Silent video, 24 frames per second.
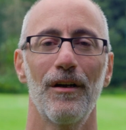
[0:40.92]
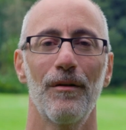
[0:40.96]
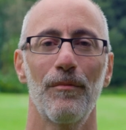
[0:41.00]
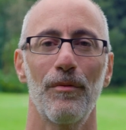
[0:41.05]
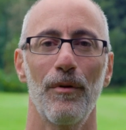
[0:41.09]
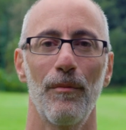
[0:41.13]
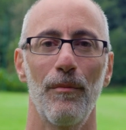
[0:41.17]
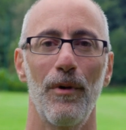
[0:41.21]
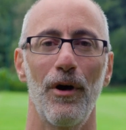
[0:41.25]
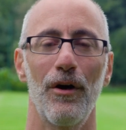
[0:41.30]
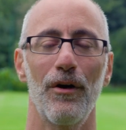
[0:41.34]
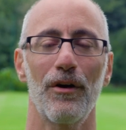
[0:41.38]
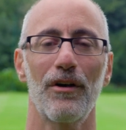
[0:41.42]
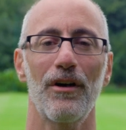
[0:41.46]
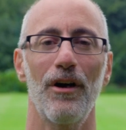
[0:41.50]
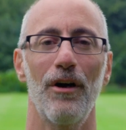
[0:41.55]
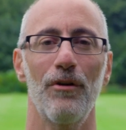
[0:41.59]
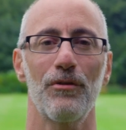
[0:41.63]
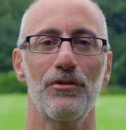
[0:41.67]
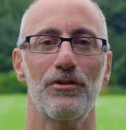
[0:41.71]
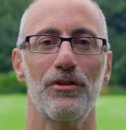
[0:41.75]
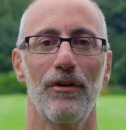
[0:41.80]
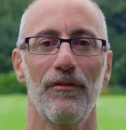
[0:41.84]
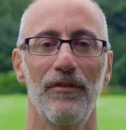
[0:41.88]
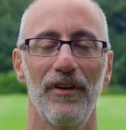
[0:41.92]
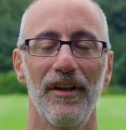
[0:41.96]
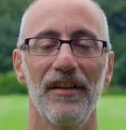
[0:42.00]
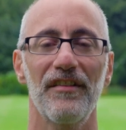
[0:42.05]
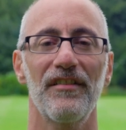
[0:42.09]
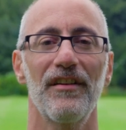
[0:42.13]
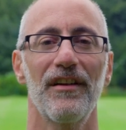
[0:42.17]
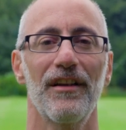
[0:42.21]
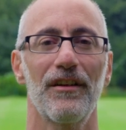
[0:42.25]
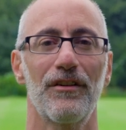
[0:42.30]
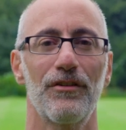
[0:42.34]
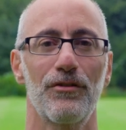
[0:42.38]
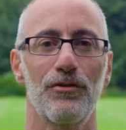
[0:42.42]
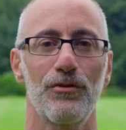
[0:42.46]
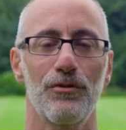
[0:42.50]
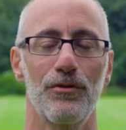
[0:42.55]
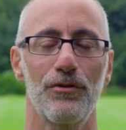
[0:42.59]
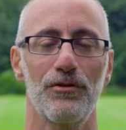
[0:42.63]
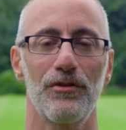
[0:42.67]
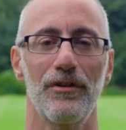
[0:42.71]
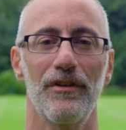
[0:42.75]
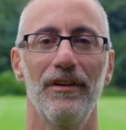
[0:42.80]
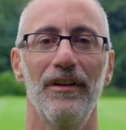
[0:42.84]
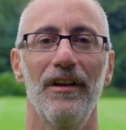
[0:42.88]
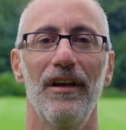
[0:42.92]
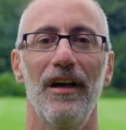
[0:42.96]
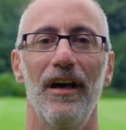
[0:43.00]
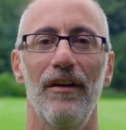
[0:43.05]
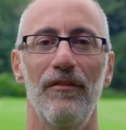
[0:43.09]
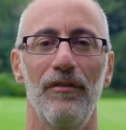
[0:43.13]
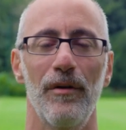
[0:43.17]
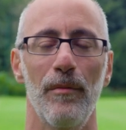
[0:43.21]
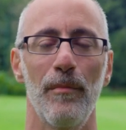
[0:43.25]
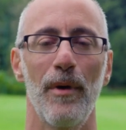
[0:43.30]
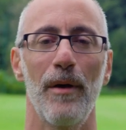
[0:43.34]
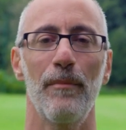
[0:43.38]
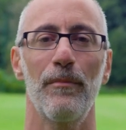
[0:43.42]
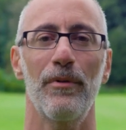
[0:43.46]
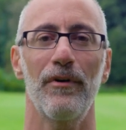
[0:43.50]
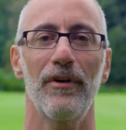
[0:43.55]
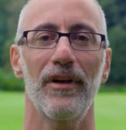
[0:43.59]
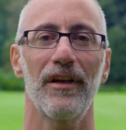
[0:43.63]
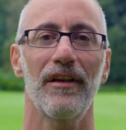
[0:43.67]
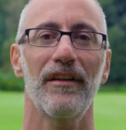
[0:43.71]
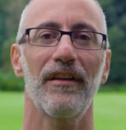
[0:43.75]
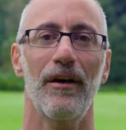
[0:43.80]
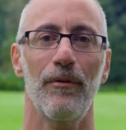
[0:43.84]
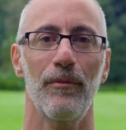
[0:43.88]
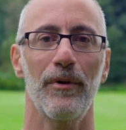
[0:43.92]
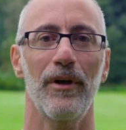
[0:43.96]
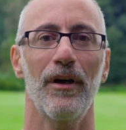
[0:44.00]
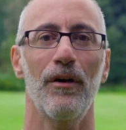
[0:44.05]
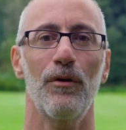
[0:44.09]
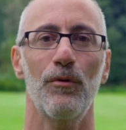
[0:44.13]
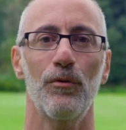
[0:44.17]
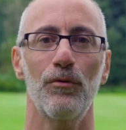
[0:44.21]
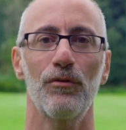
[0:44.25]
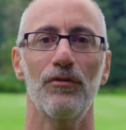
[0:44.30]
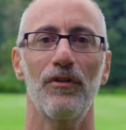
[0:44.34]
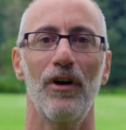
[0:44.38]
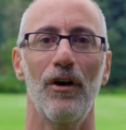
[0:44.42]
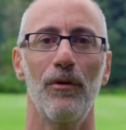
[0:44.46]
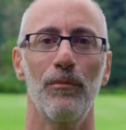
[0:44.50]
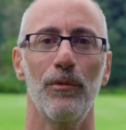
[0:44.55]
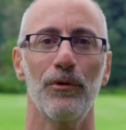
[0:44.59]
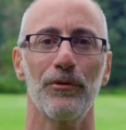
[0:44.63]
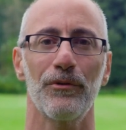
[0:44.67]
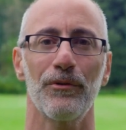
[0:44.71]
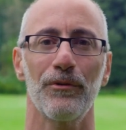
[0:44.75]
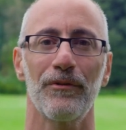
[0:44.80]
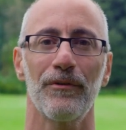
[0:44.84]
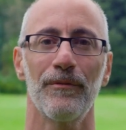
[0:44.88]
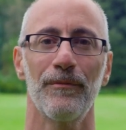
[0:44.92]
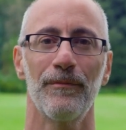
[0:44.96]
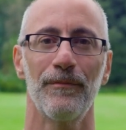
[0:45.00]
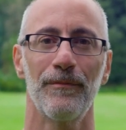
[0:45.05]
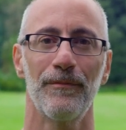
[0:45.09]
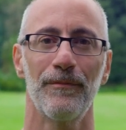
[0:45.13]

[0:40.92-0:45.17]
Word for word: Promote a culture of listening to children and remembering that we are all role models.